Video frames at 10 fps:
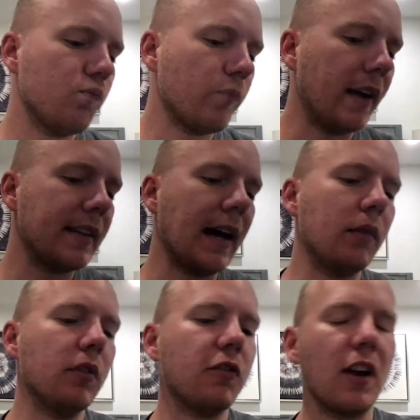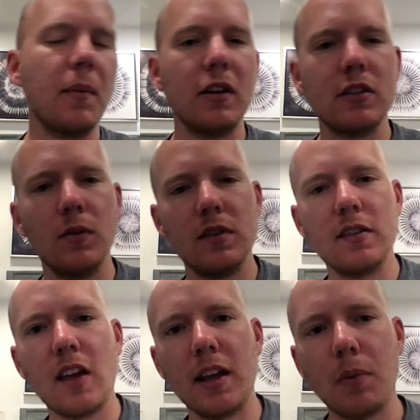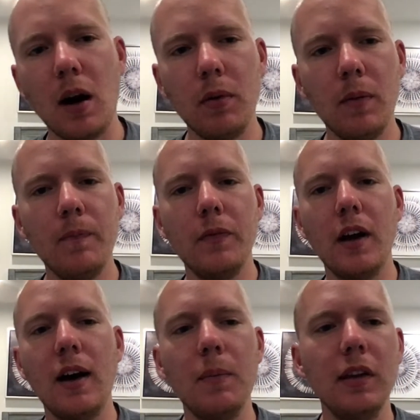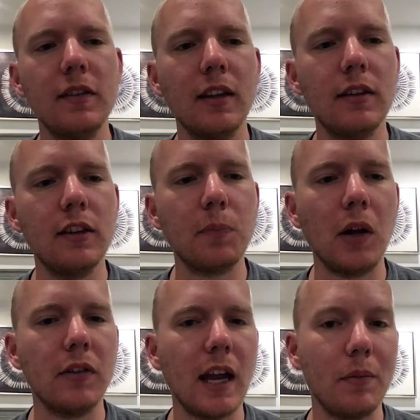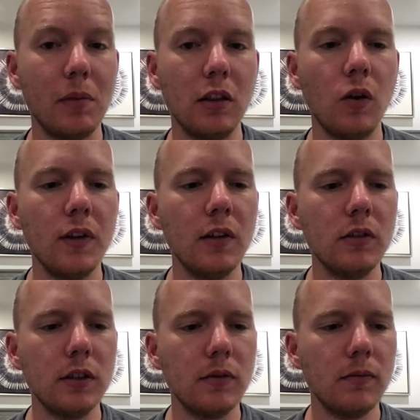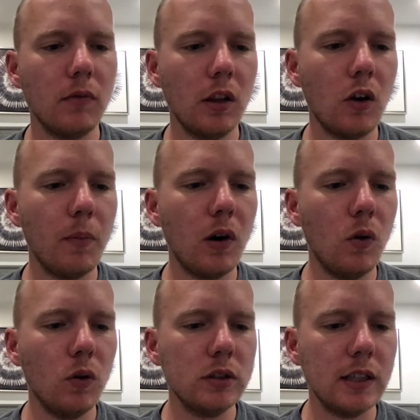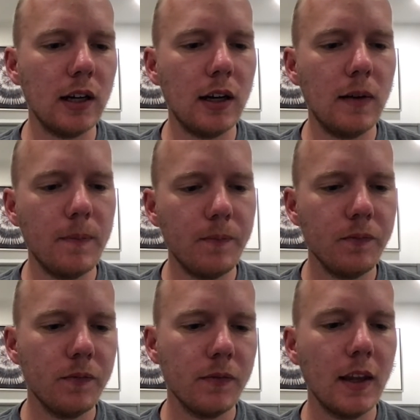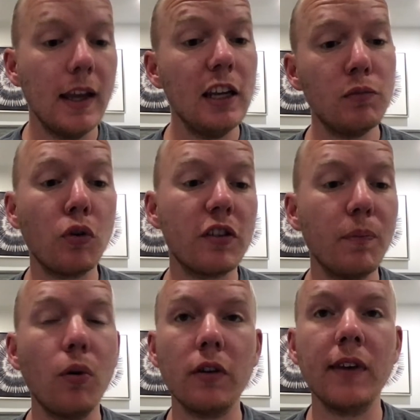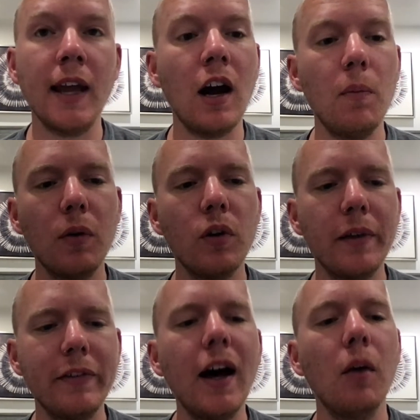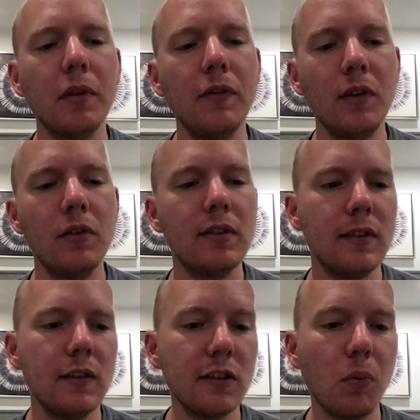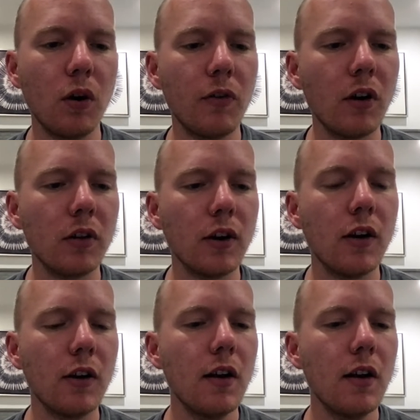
My dad was very much, it was a psych problem. He said the Spinal Tap would be low yield. Lo and behold, he's more supportive now, but would have helped if he was supportive earlier.